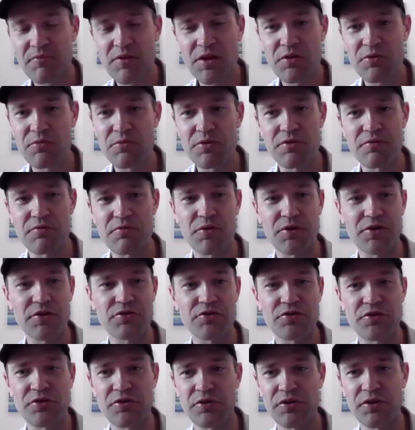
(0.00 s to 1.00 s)
three or four
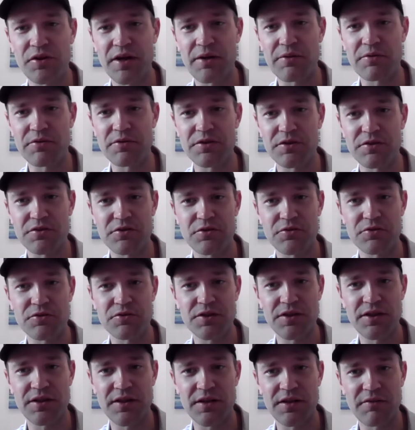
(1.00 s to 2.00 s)
years earlier, I was an
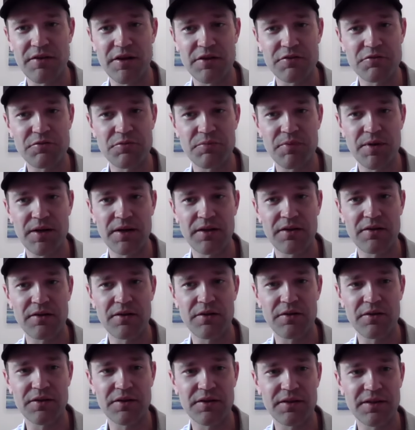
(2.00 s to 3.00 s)
associate at an investment bank. You
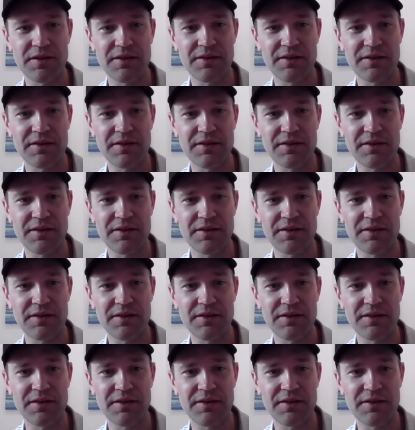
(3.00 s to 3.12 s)
know, it, it,